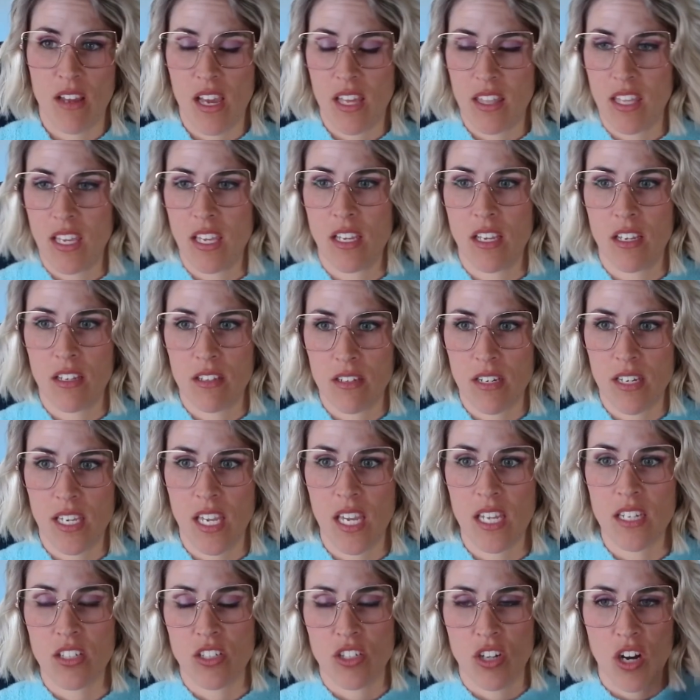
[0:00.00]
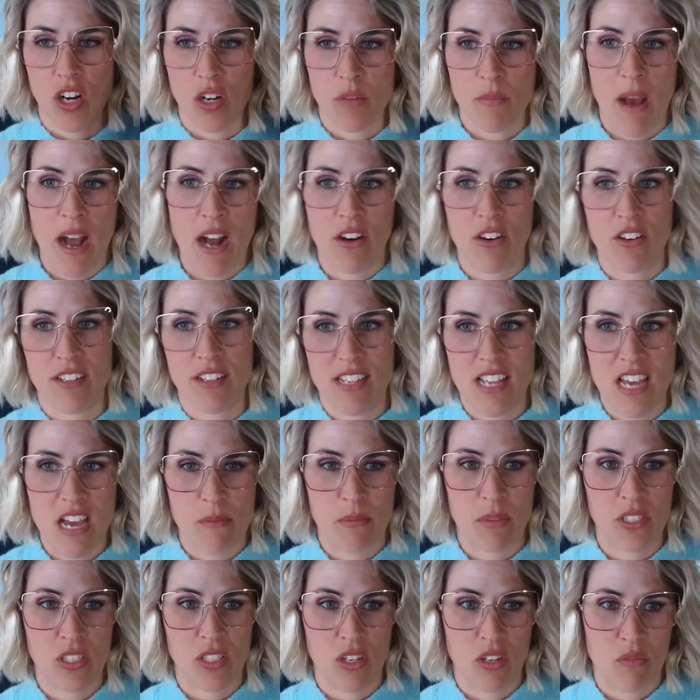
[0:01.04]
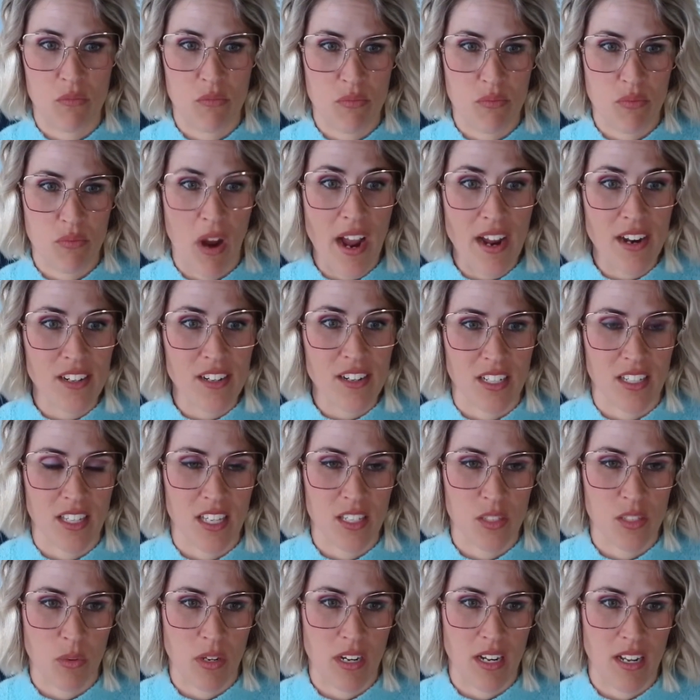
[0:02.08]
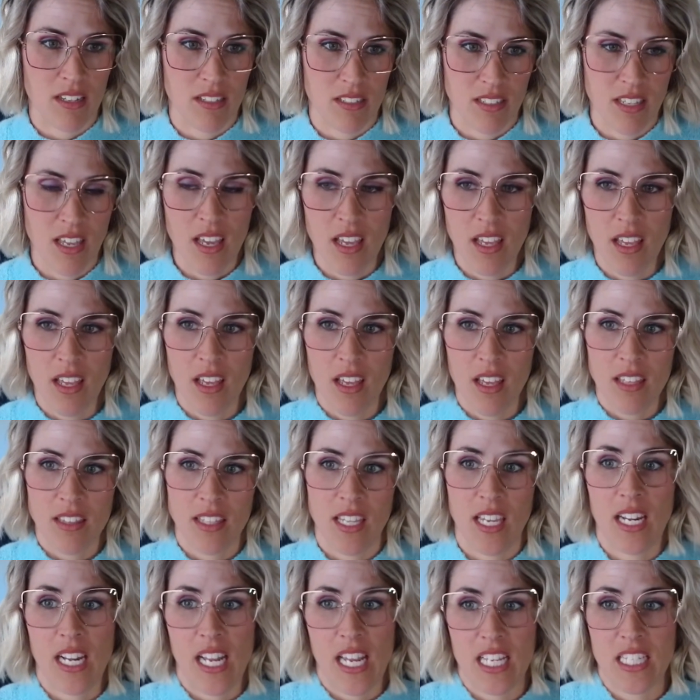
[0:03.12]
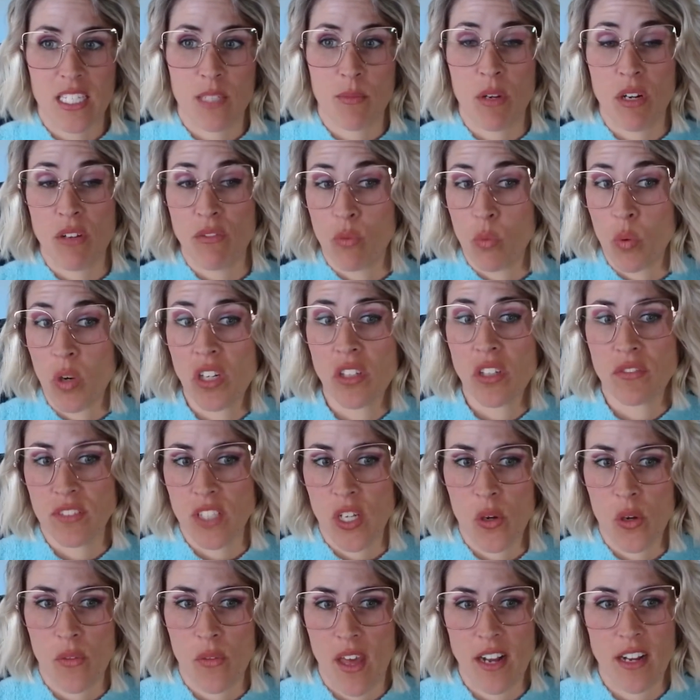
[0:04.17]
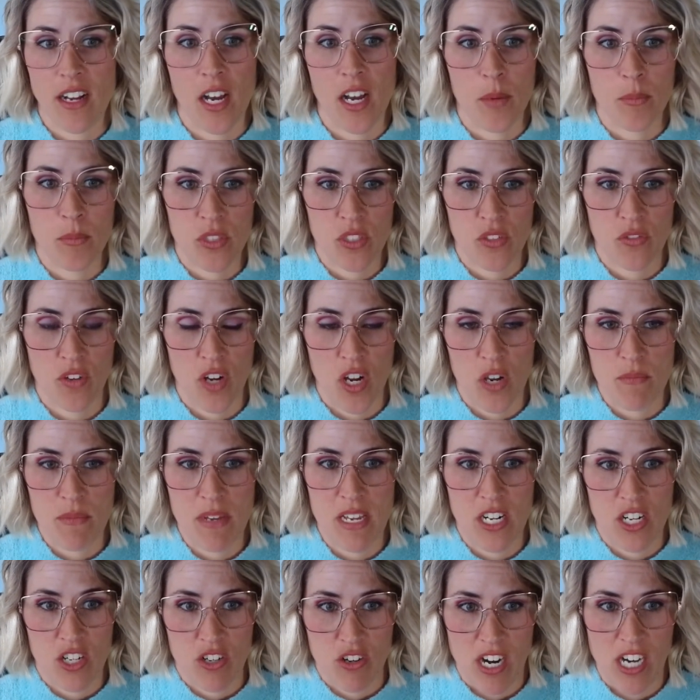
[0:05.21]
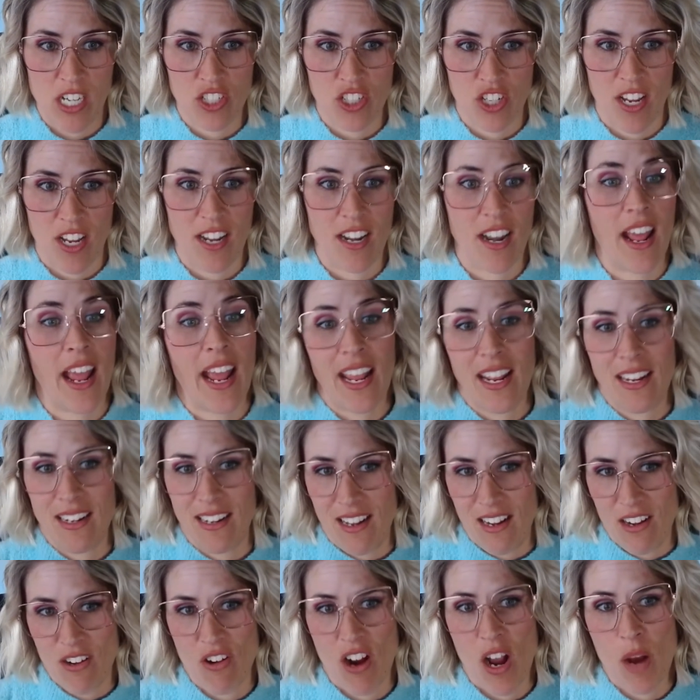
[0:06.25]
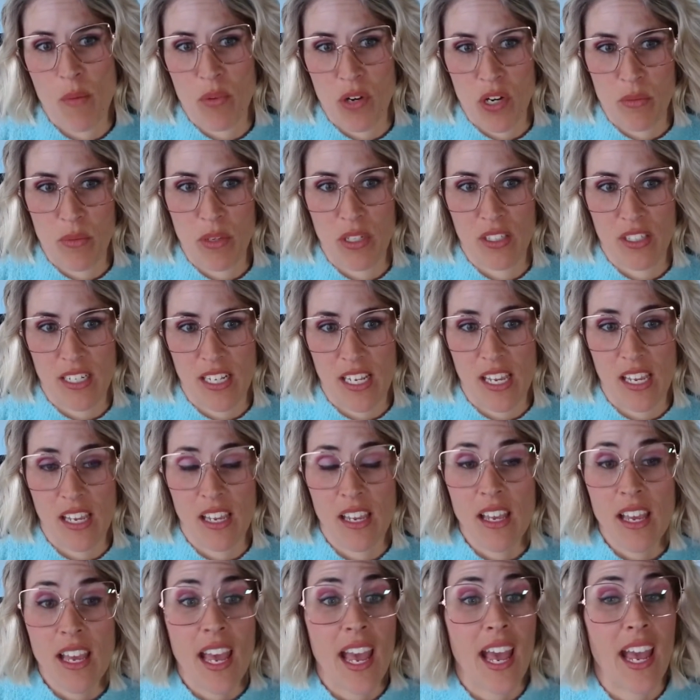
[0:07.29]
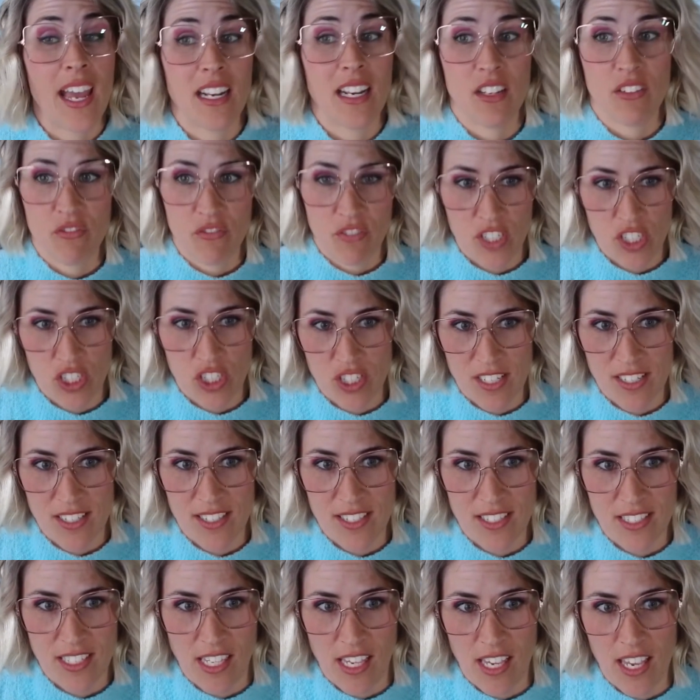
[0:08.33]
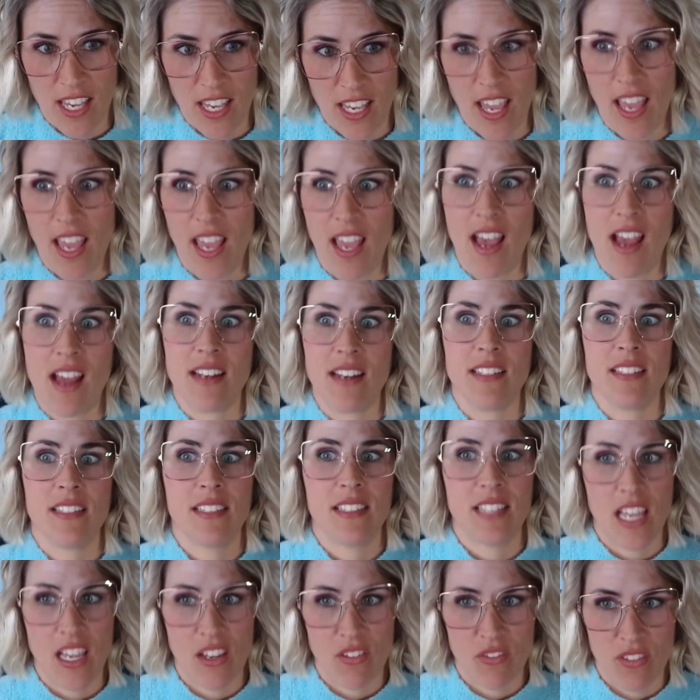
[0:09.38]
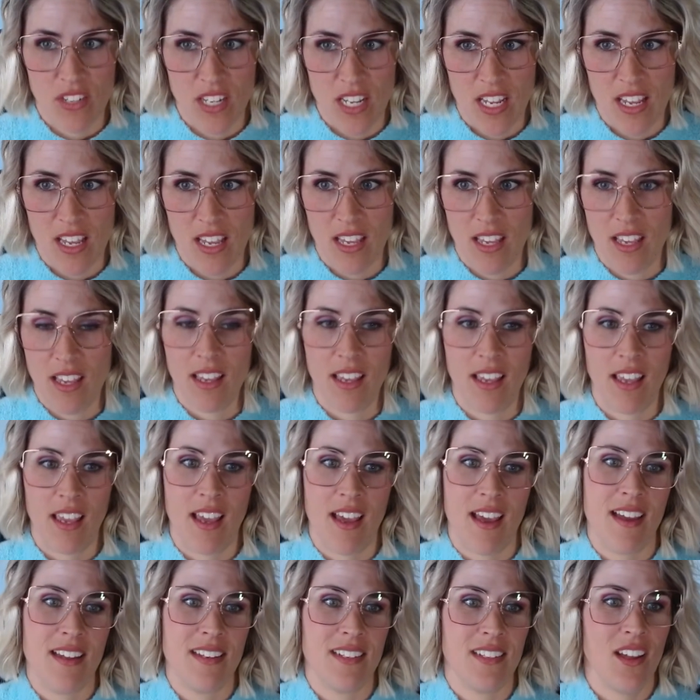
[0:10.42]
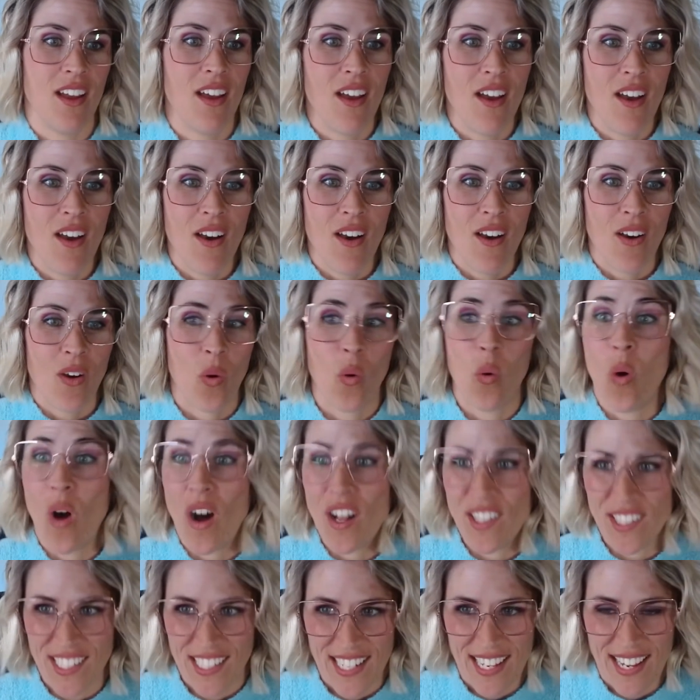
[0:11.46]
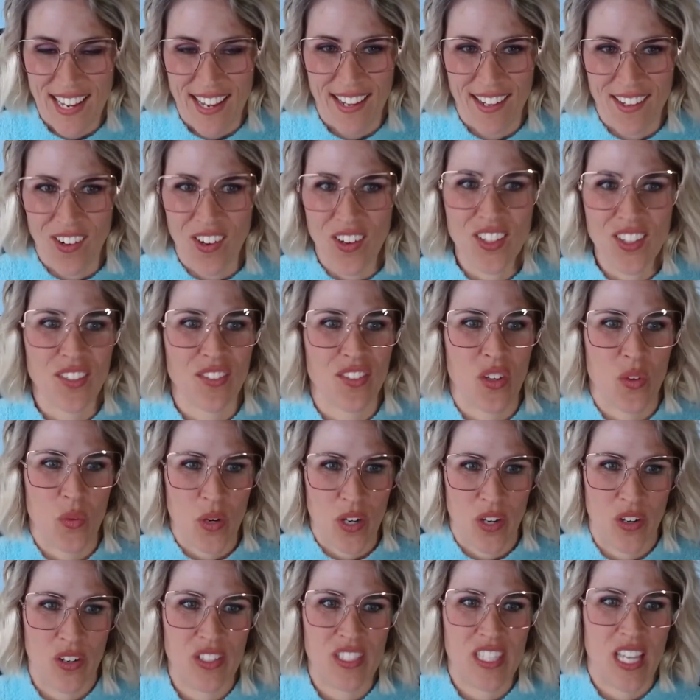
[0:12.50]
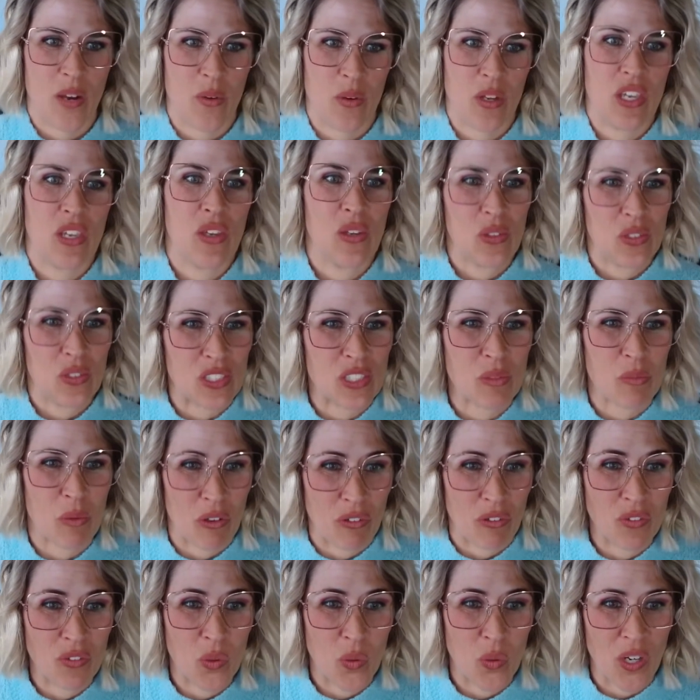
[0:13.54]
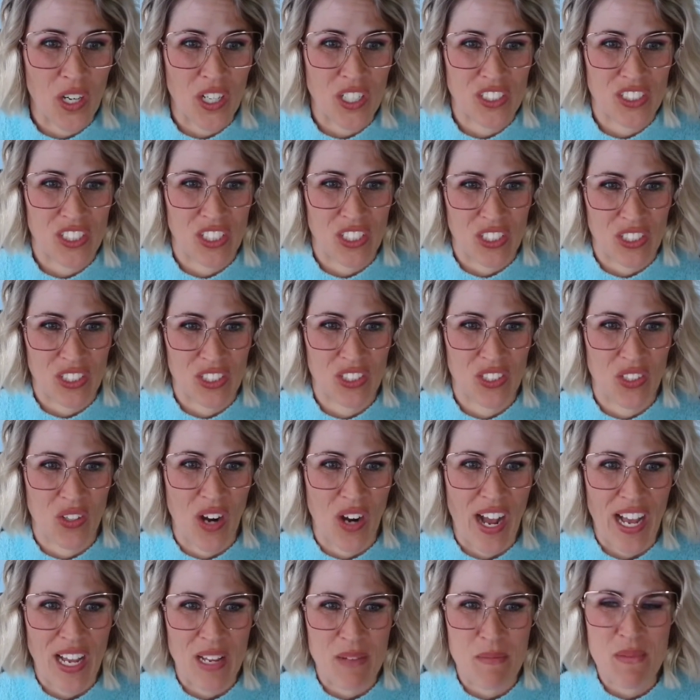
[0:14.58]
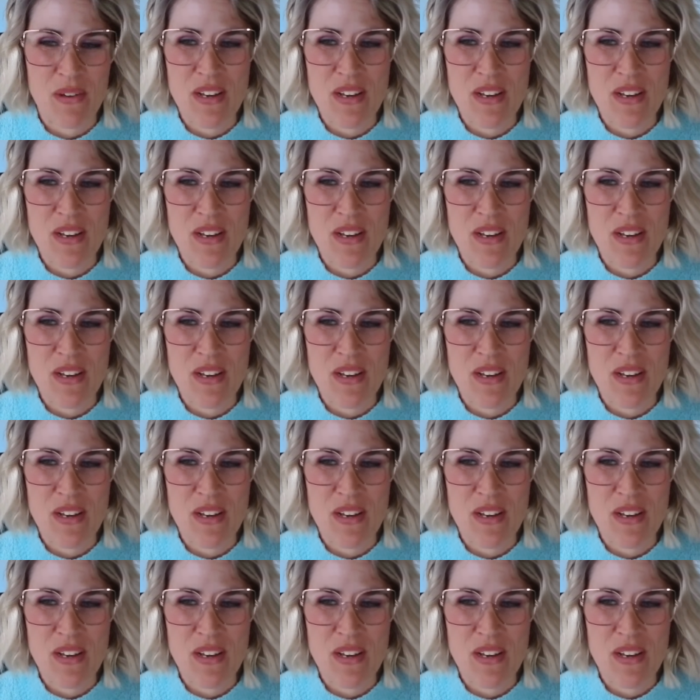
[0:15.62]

I think, again, to talk back on episode prior to this one, is the enhancement of workflow that comes from integration and interoperability and efficiency and safety and quality and all of the words that we used before to describe.